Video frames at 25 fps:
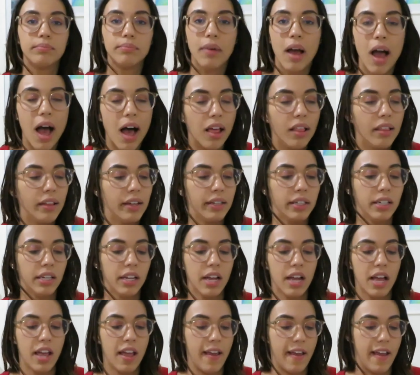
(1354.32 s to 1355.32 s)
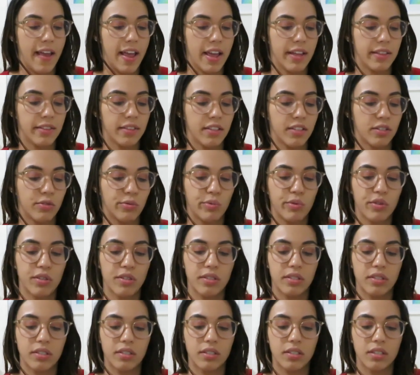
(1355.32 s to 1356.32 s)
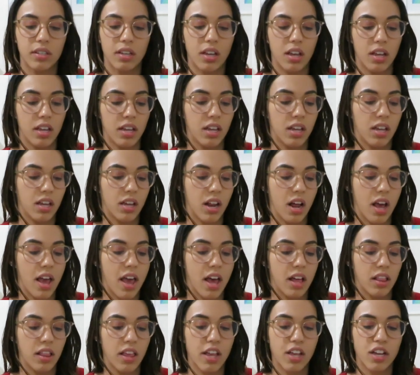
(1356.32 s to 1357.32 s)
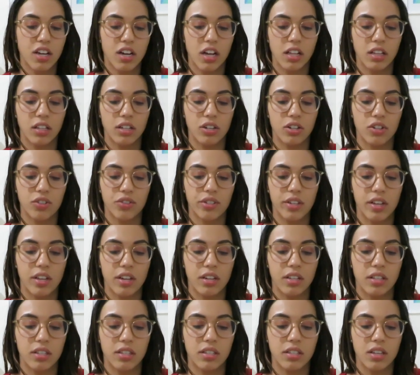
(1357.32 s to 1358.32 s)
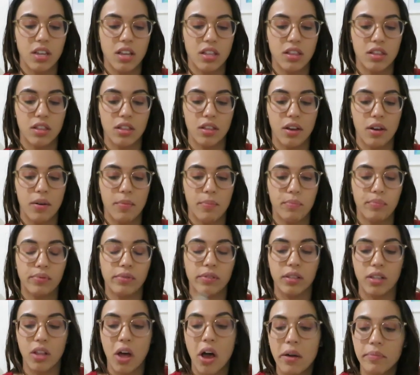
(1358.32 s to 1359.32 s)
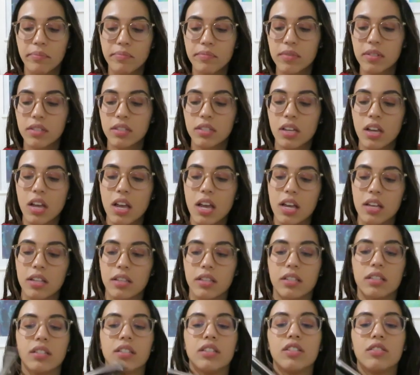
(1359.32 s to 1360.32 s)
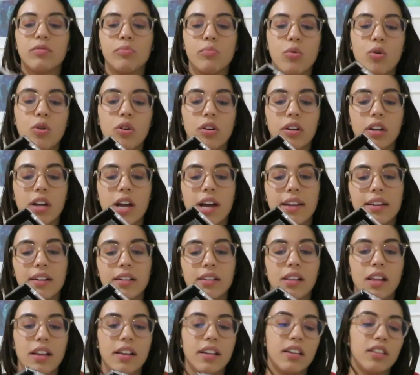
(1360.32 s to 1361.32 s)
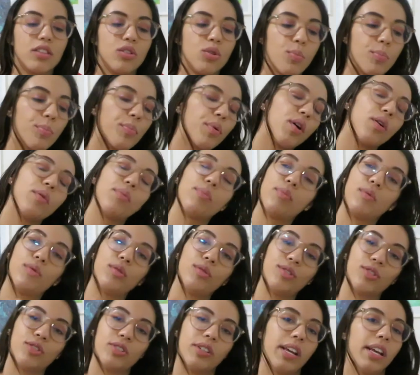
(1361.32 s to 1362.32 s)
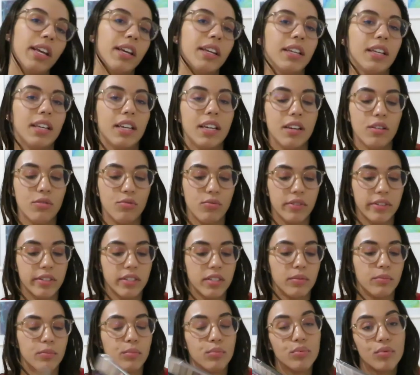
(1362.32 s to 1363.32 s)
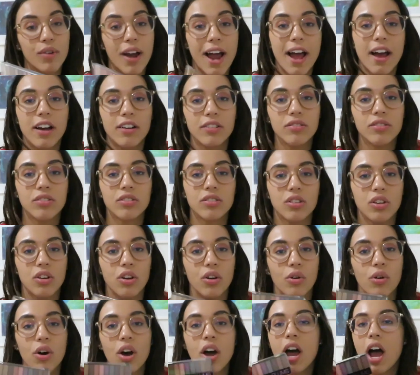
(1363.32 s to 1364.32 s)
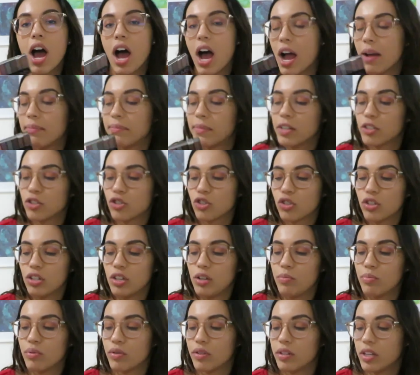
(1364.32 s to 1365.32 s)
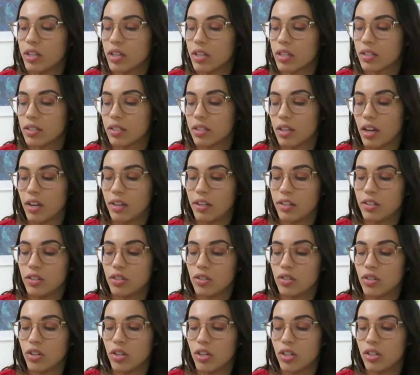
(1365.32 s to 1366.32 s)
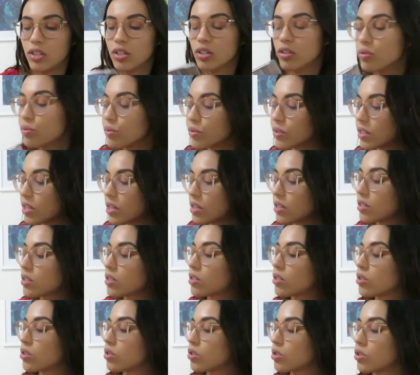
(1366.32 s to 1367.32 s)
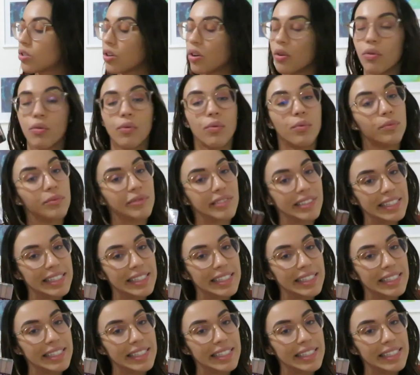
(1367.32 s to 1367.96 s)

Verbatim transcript: palette and this one's LA Colors and it's in the plums. This is more kind of like in the purple shady with some browns. So I'm actually pretty excited to use this. So